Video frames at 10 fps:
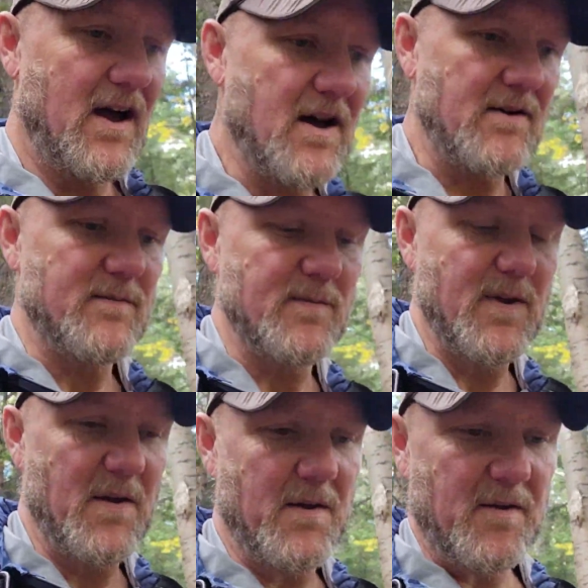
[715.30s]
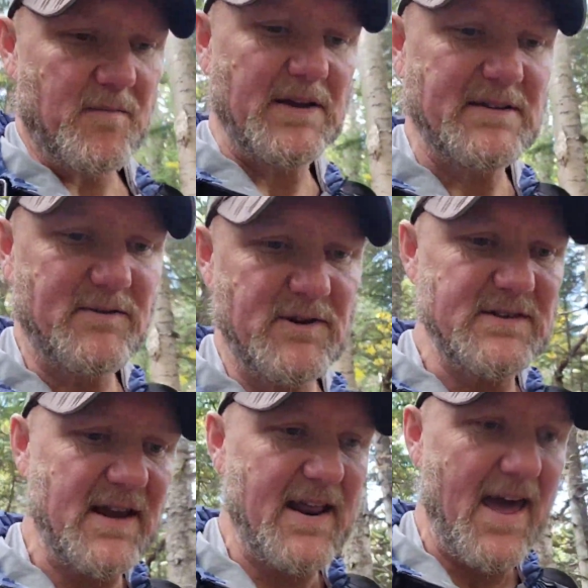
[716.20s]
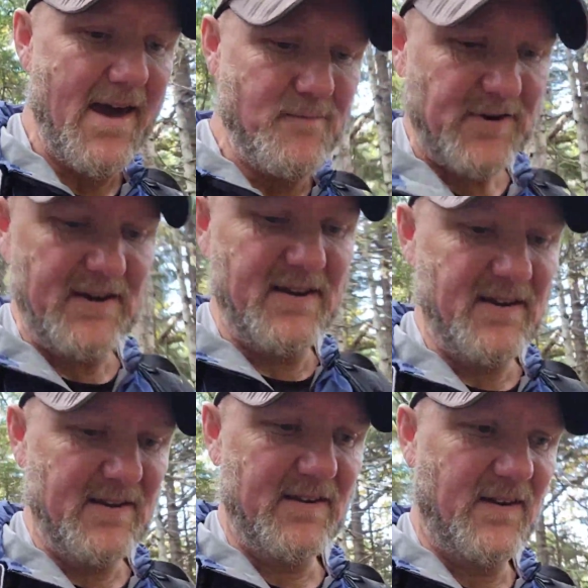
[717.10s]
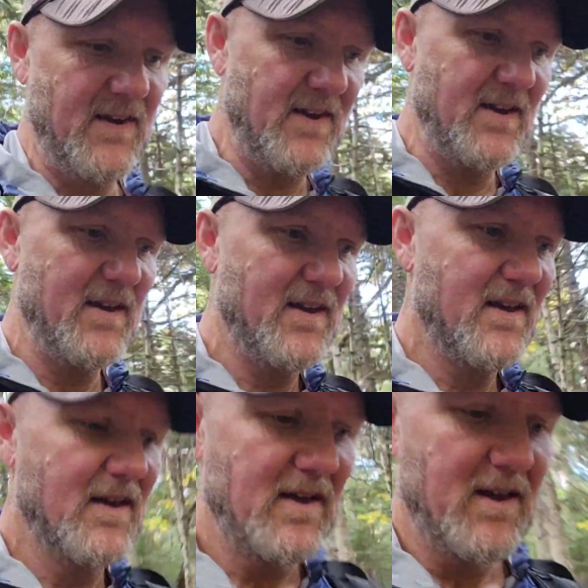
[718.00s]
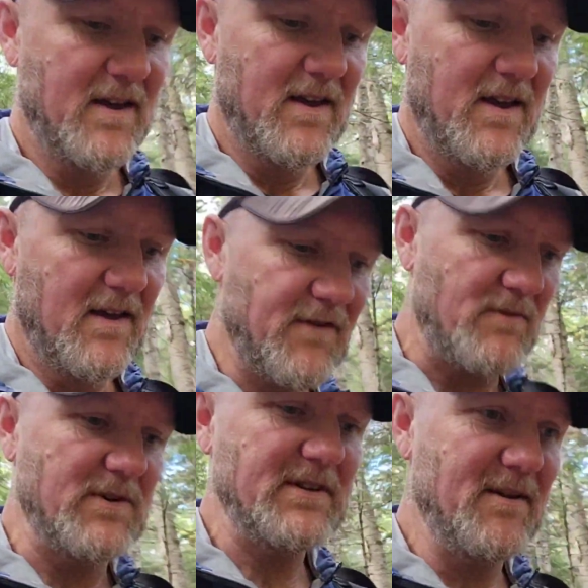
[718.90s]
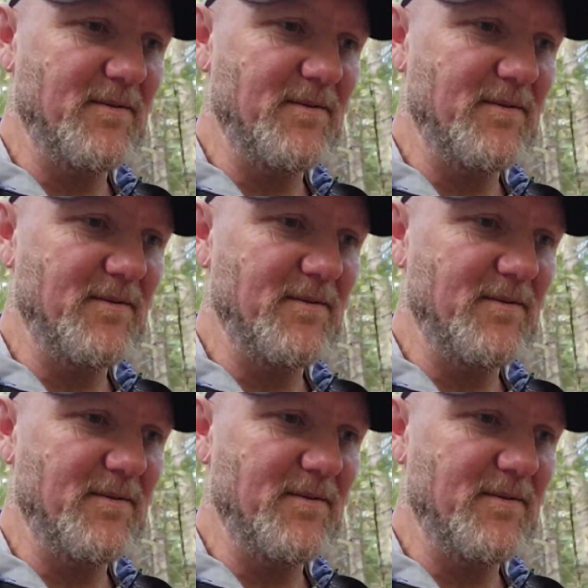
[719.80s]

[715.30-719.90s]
Basically what has got to happen is, if I want to